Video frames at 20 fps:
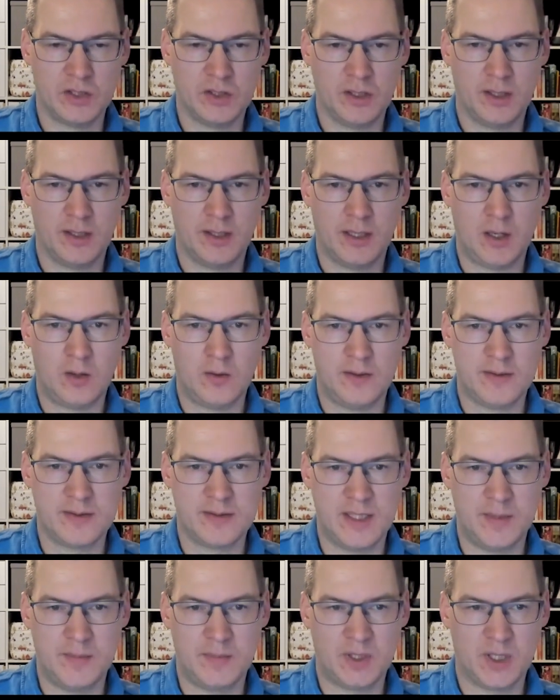And now let's
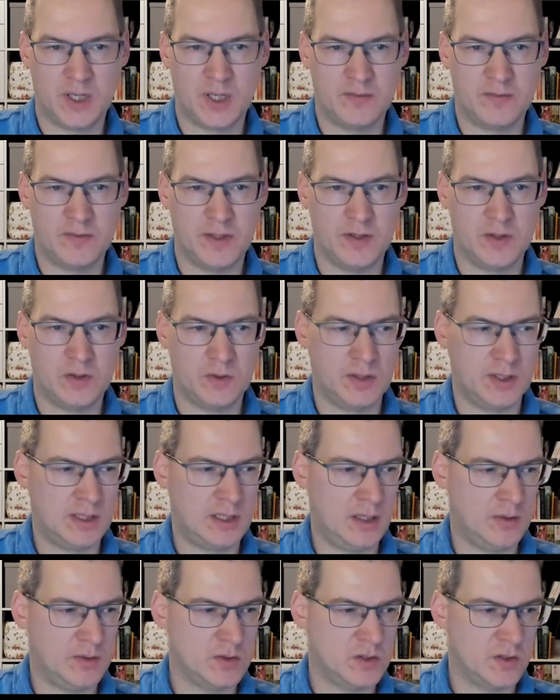deep dive into the
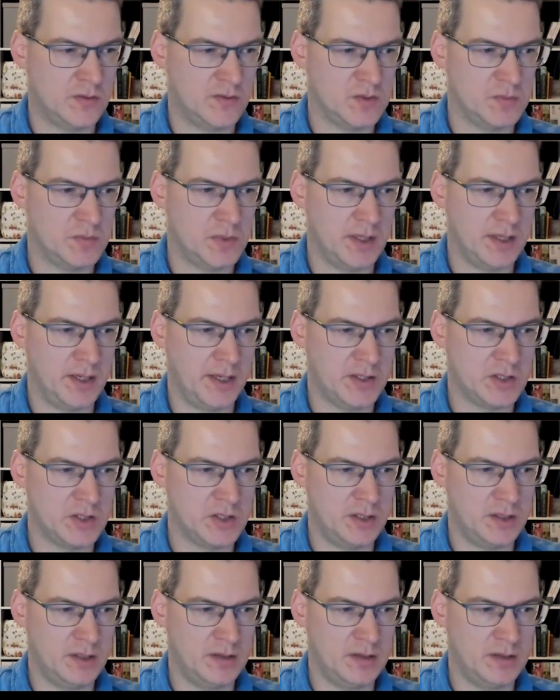cloud service part actually.